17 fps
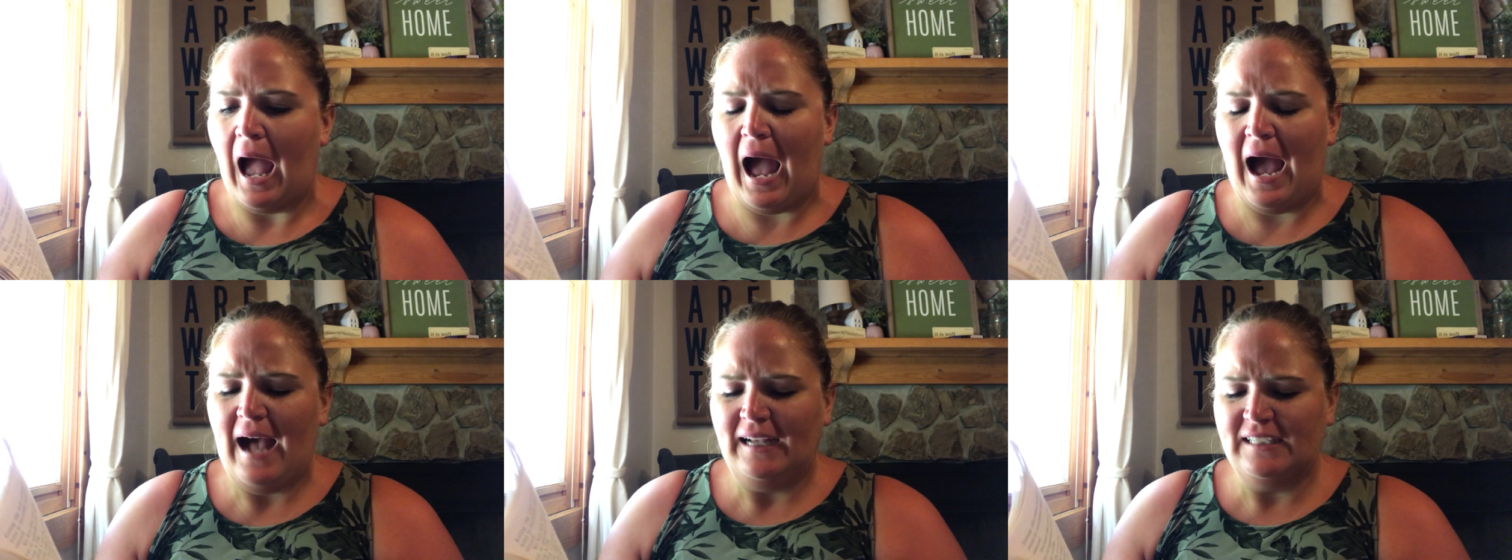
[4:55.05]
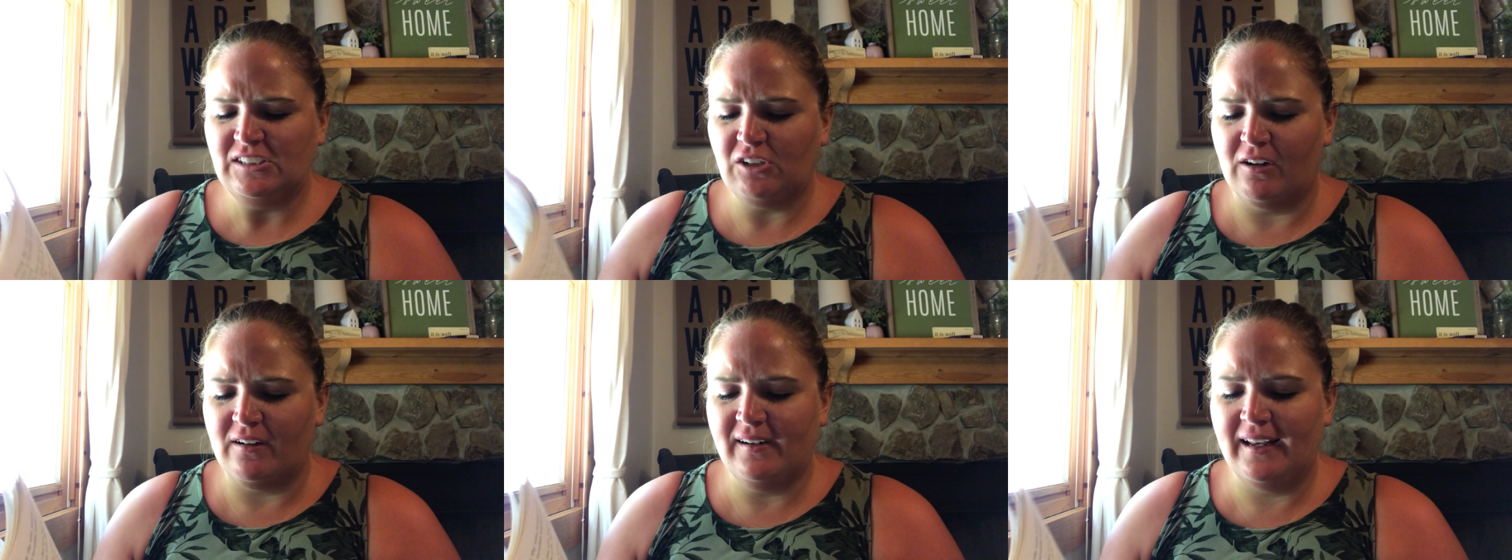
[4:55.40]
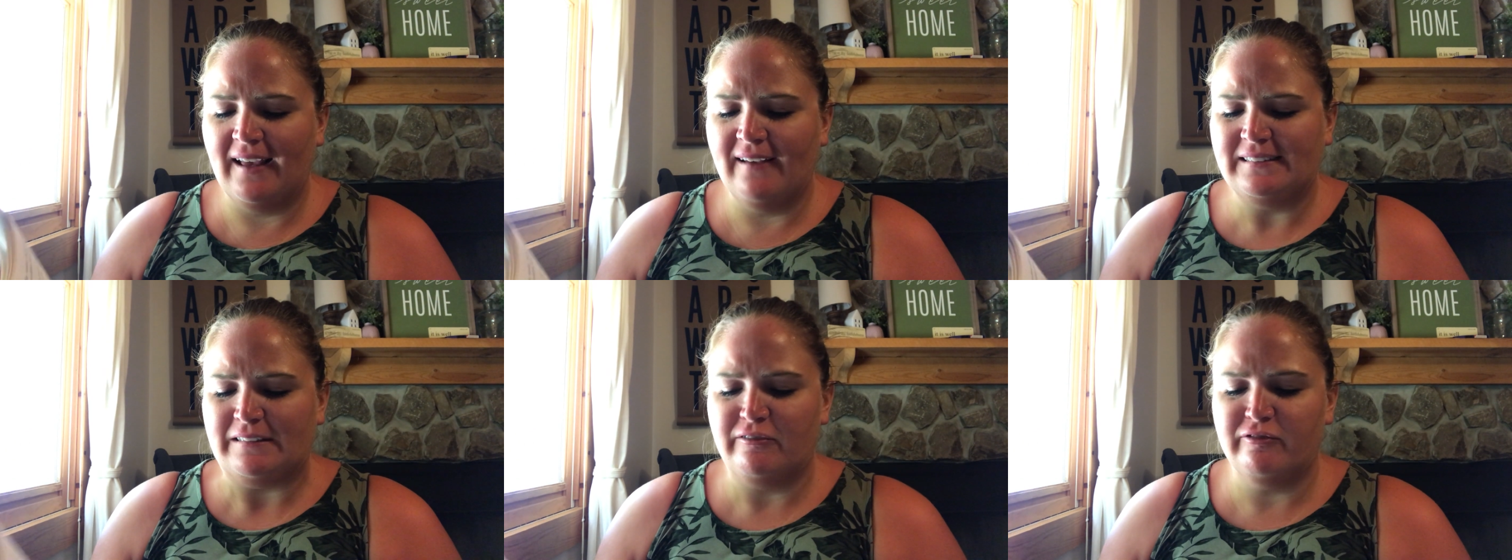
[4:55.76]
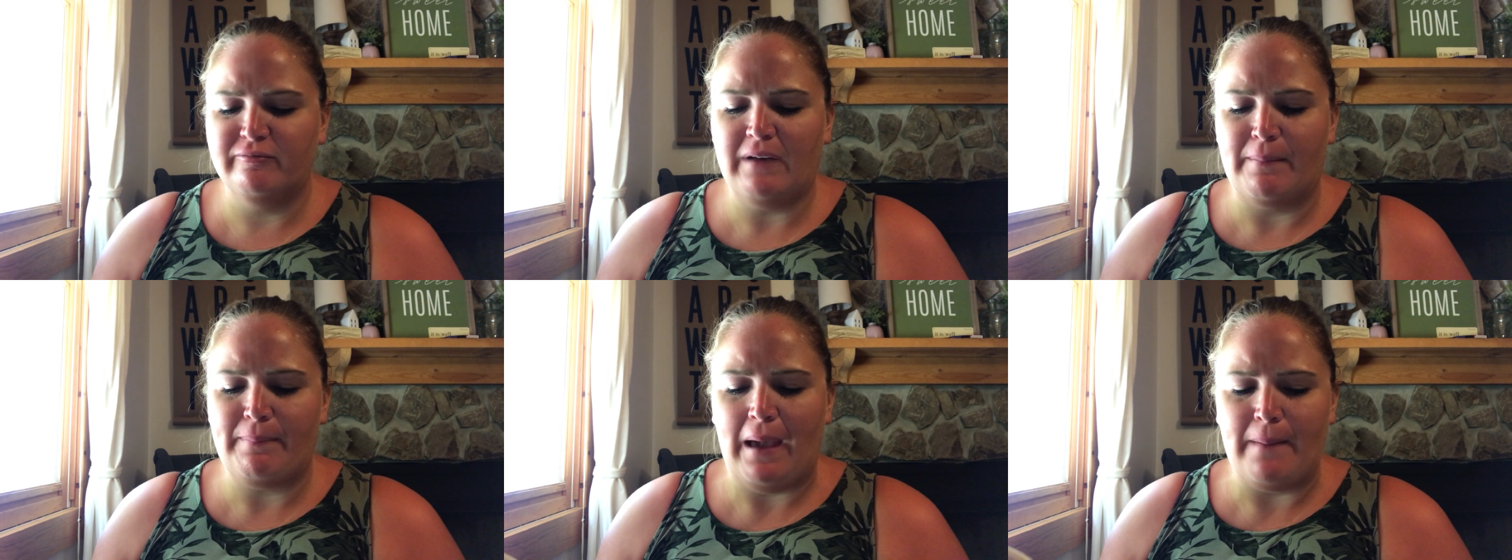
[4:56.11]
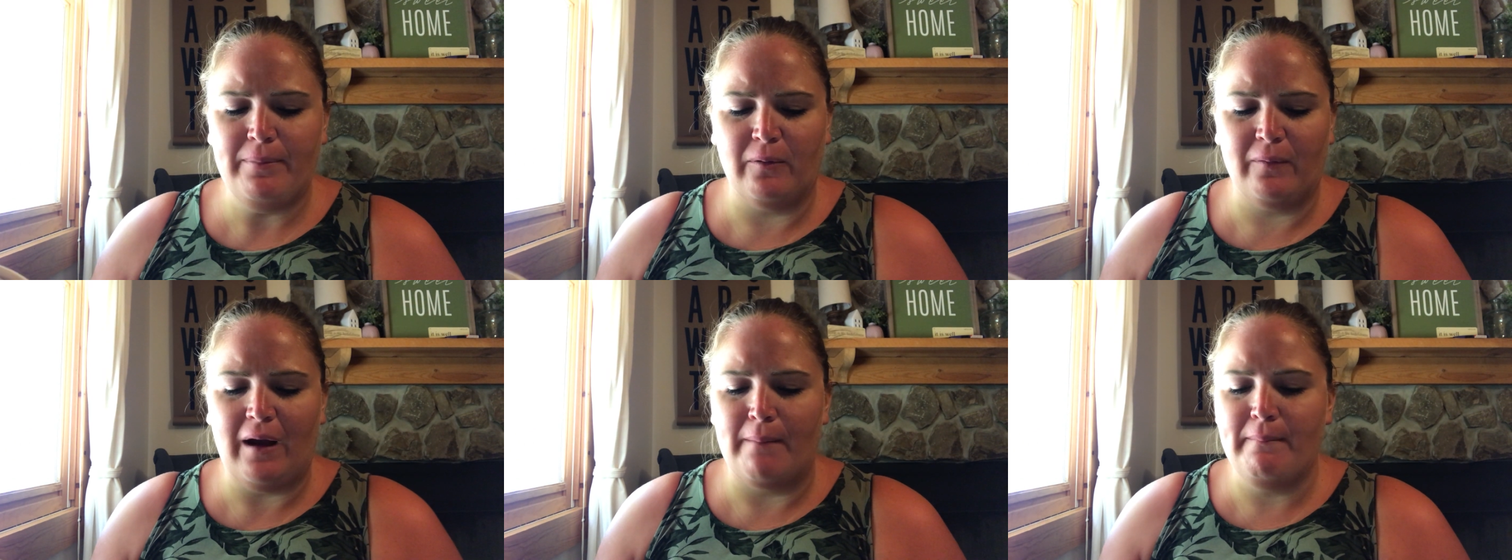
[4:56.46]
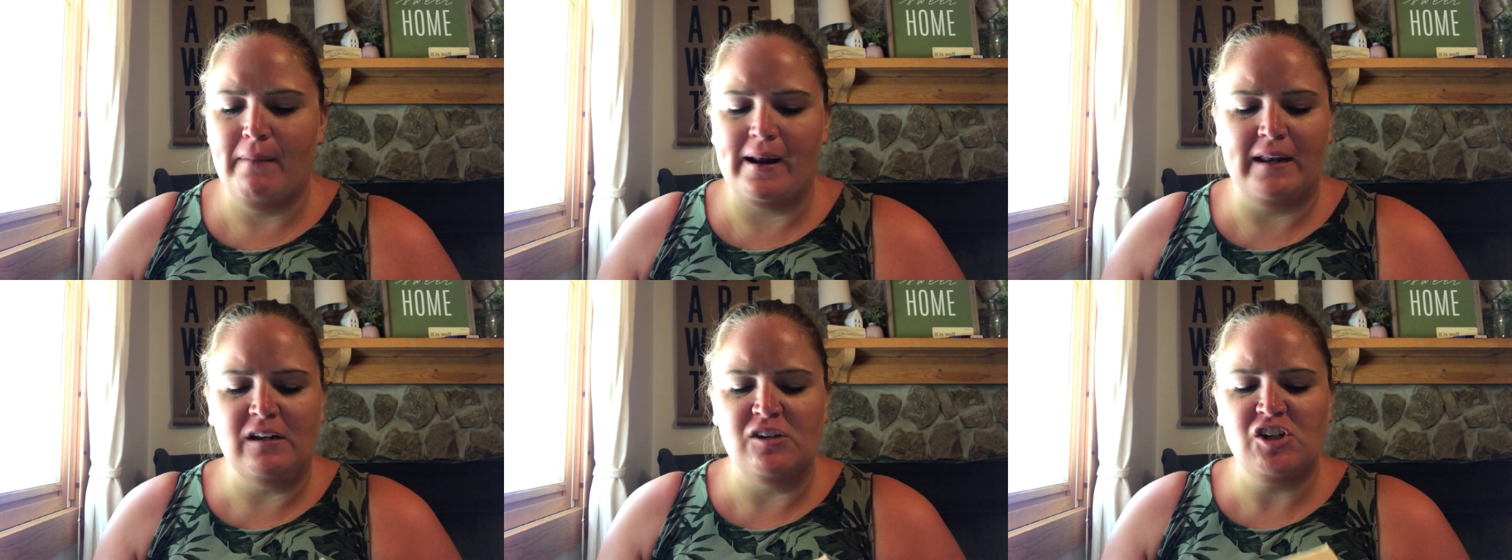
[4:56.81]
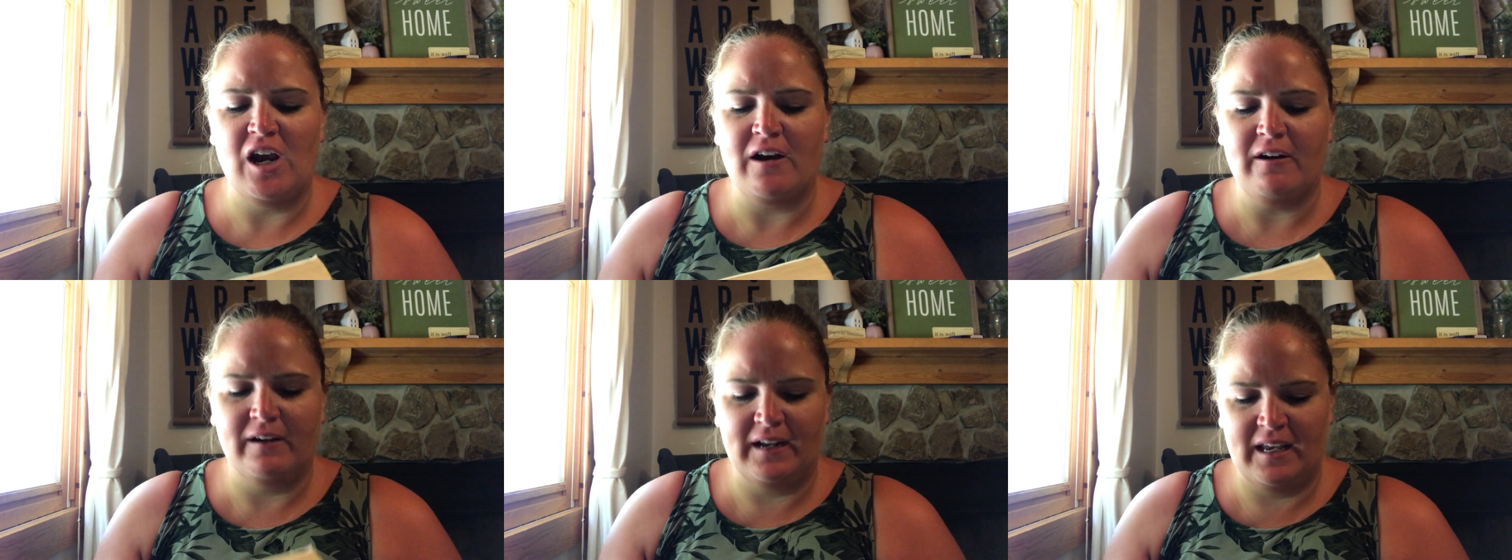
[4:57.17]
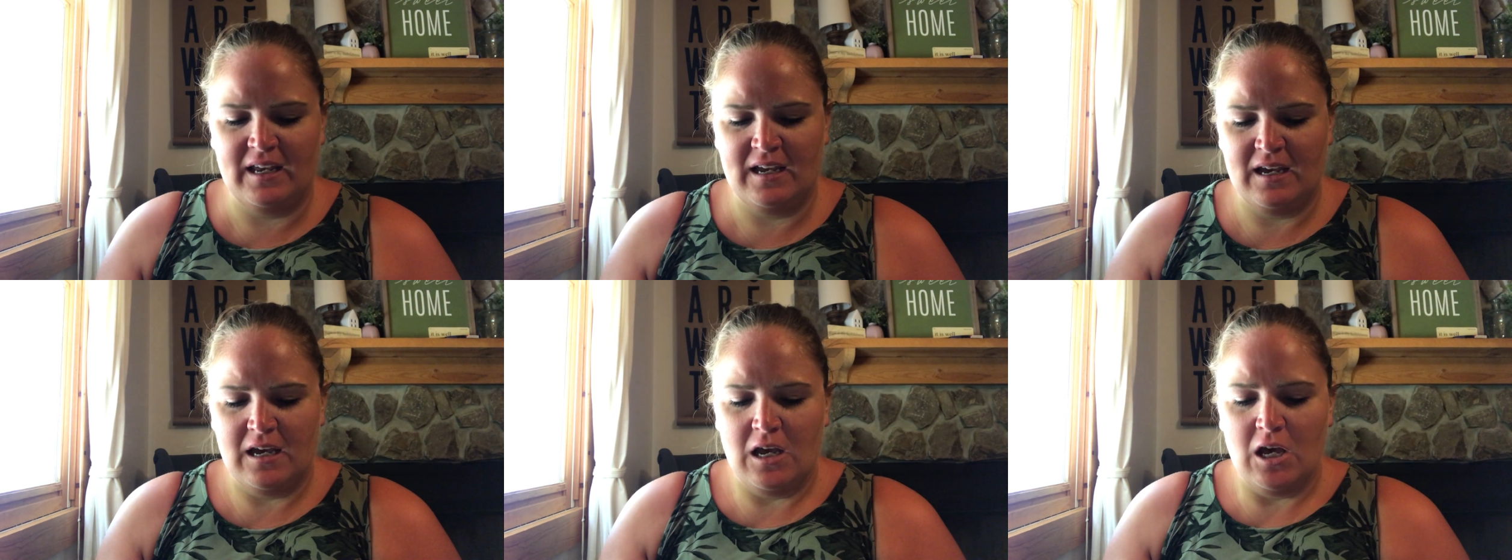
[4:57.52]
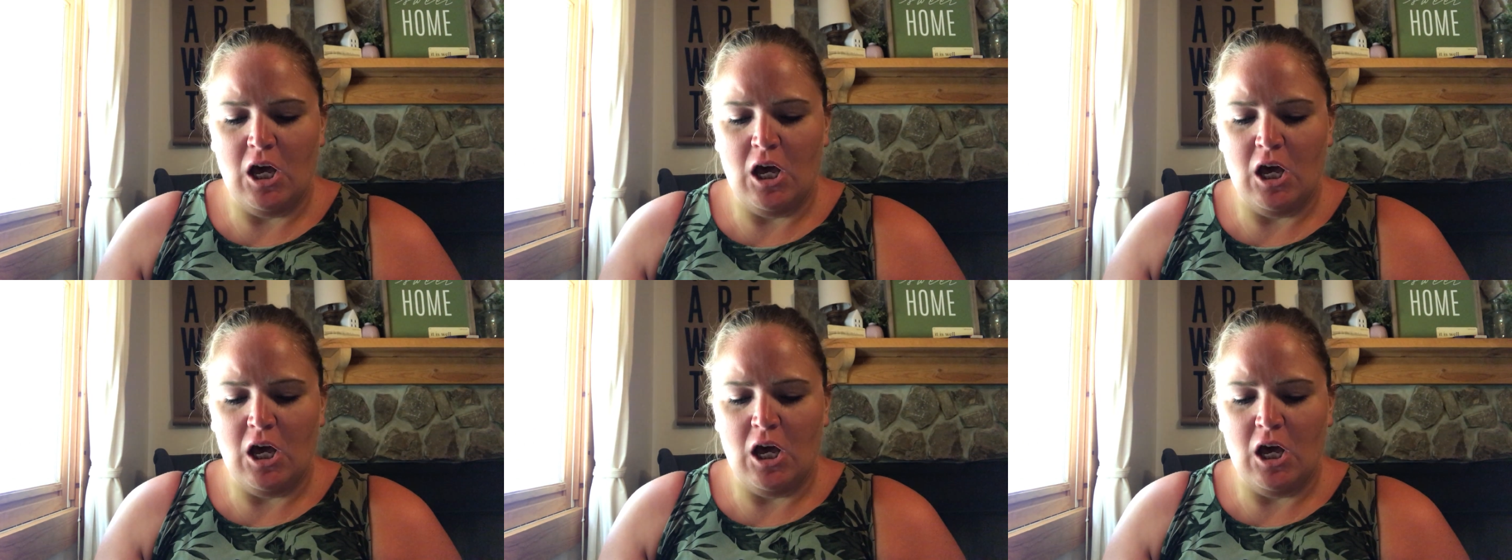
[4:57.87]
I started to give some of my paper route money to charity.